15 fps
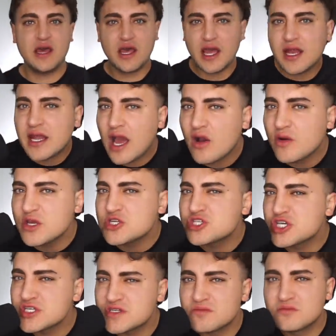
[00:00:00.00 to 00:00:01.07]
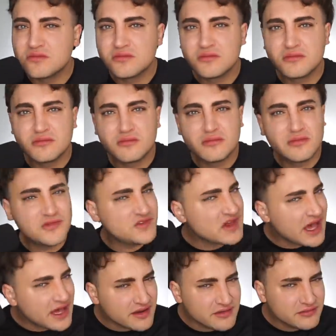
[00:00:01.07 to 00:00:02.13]
And now he's just
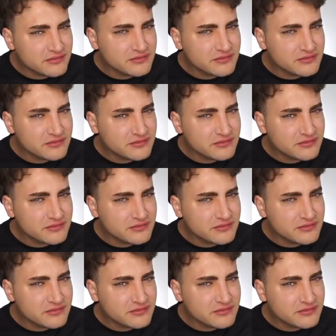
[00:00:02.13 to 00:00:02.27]
dead.